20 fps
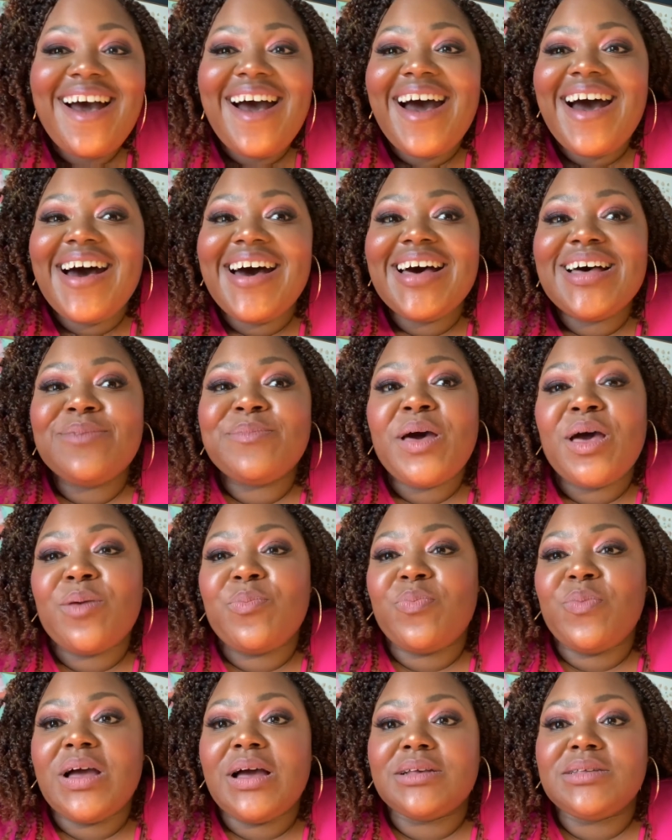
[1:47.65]

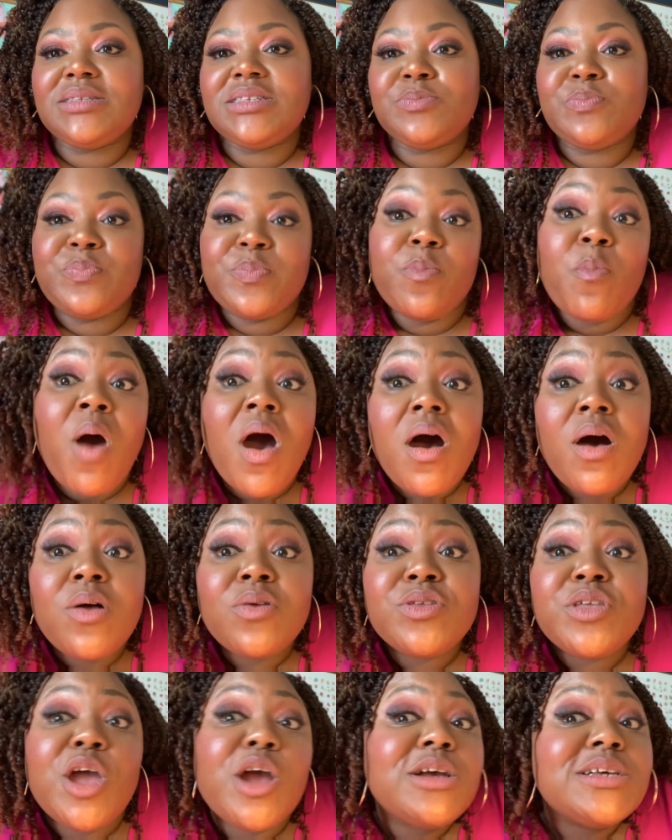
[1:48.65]
a small
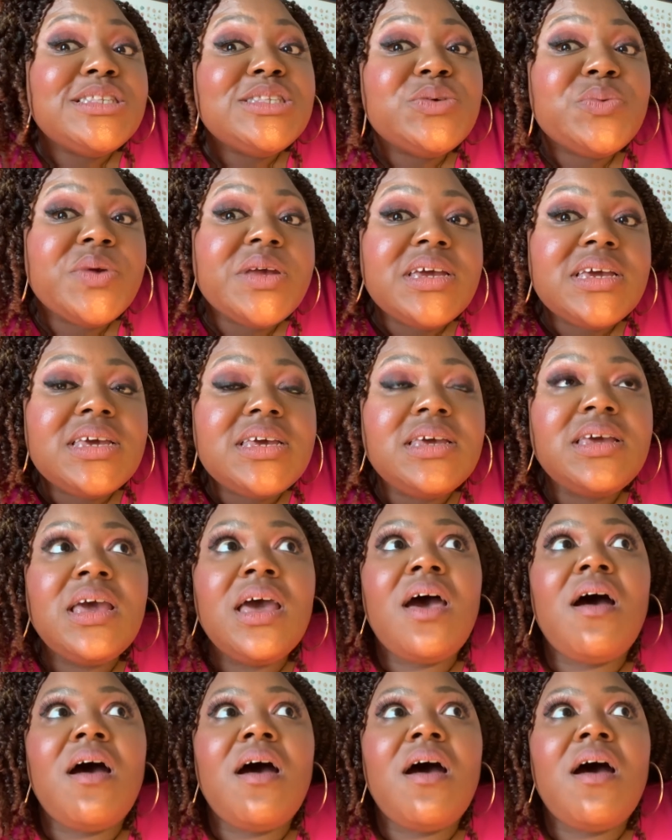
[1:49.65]
nursery,